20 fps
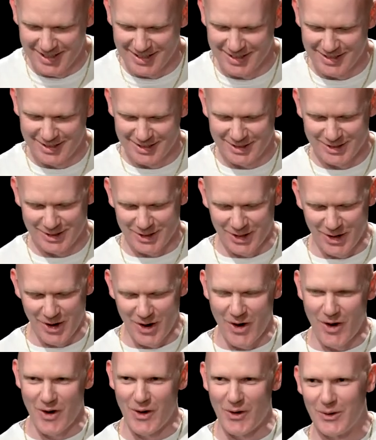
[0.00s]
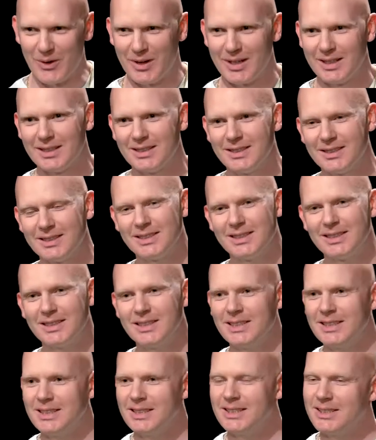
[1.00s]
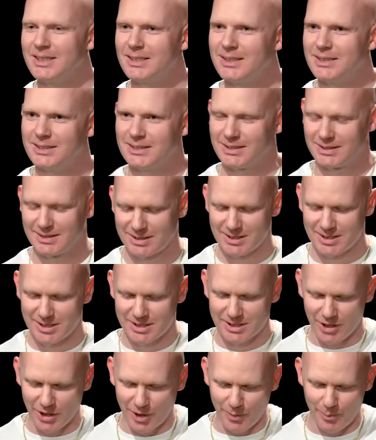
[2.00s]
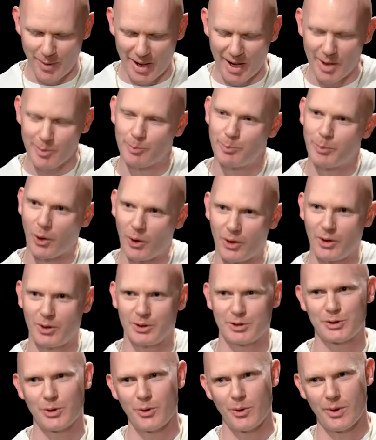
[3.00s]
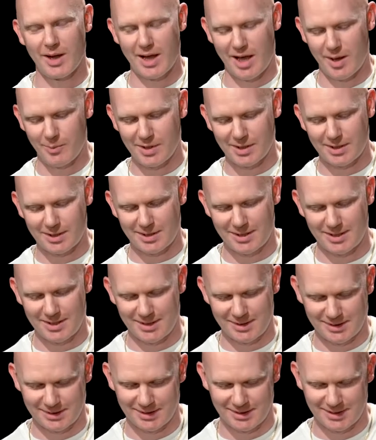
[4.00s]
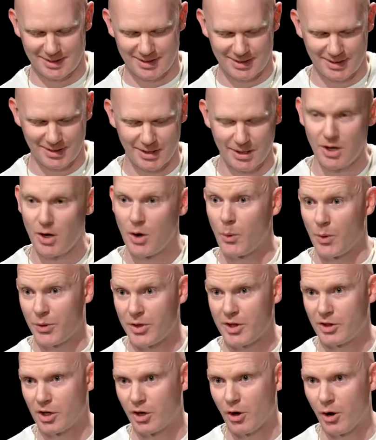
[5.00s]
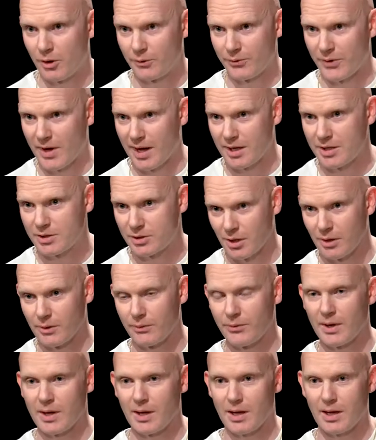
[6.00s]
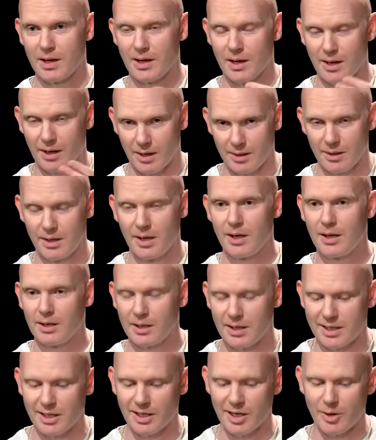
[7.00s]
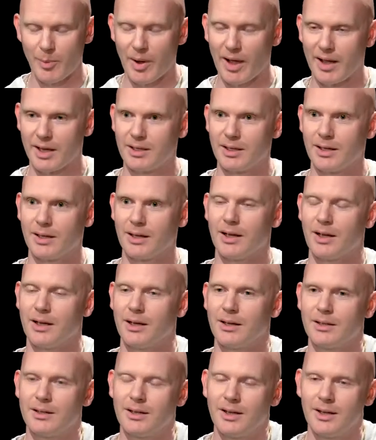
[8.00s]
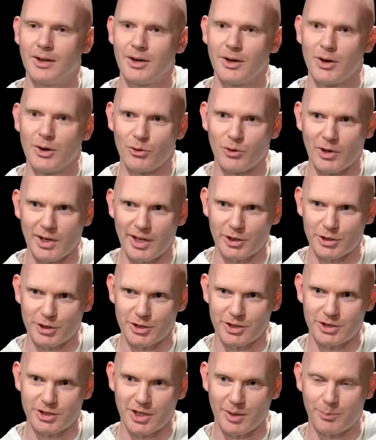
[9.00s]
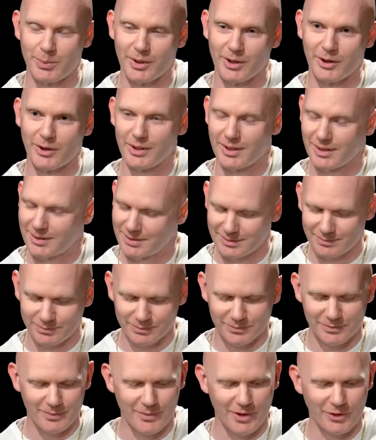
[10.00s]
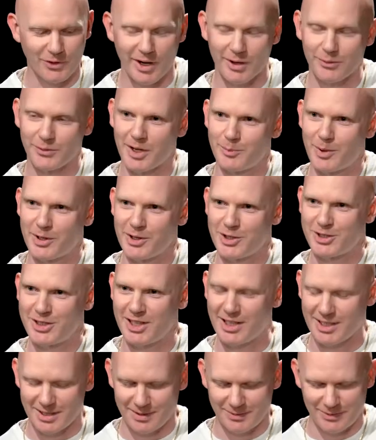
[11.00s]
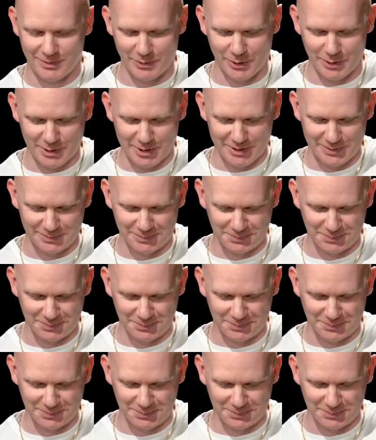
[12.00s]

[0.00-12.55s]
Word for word: So, suck my balls, Tony Abbott. Within the confines of a uh, legally binding uh, relationship uh, ratified by the state, of course.